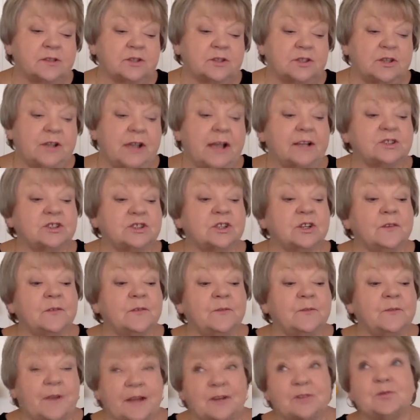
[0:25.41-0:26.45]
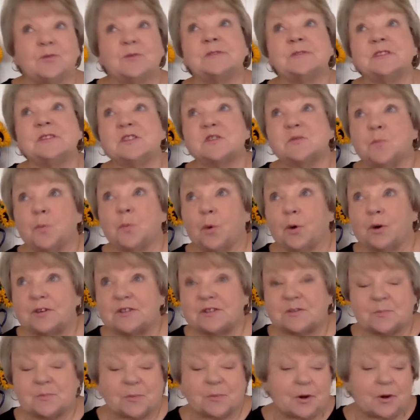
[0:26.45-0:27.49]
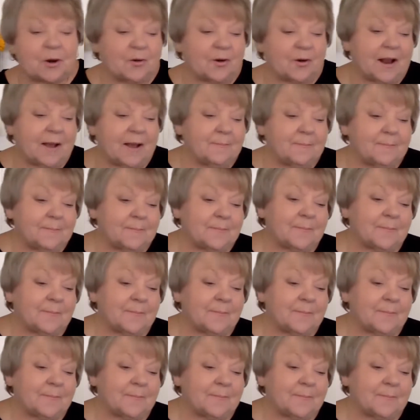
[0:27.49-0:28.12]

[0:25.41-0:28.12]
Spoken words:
National Veterans Sports Program